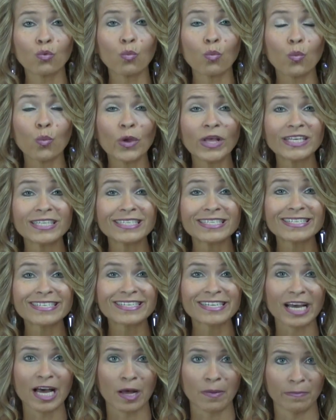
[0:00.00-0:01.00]

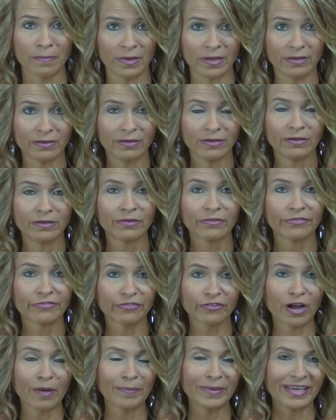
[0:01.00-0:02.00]
wisdom
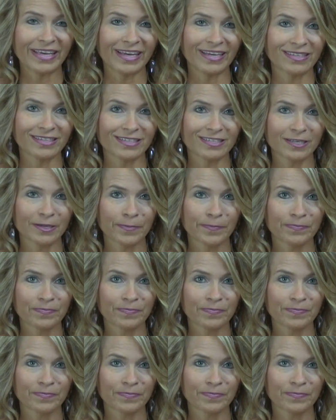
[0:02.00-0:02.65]
from it.